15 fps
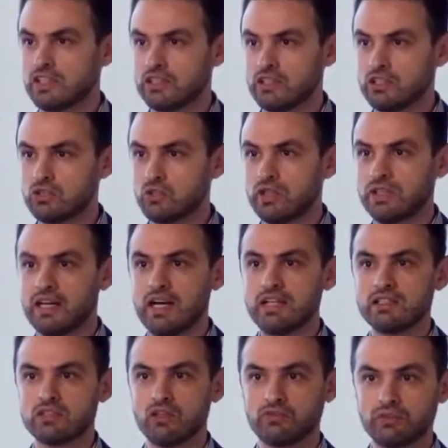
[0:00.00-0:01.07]
statistical
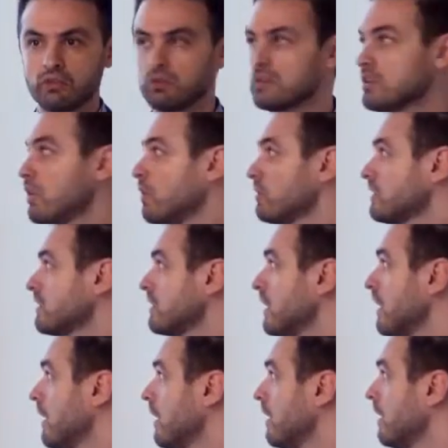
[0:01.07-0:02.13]
analysis of the results.
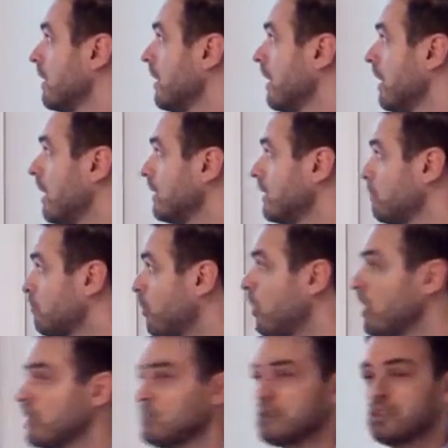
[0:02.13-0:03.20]
The
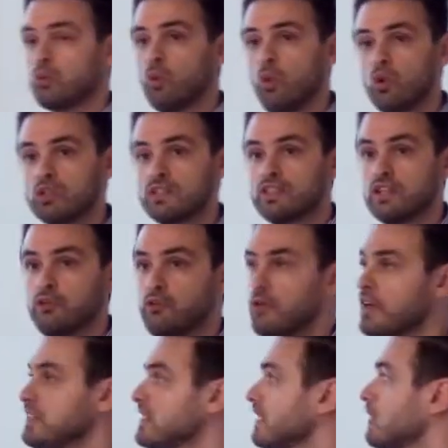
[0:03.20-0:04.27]
program works
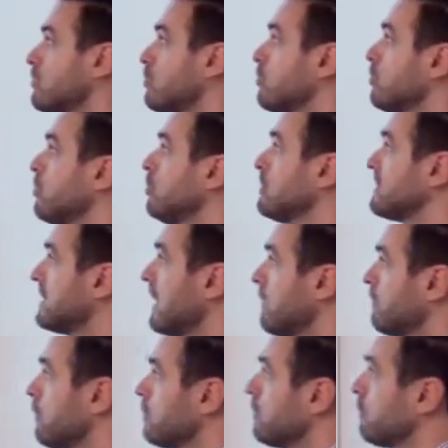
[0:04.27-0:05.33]
interfaces to several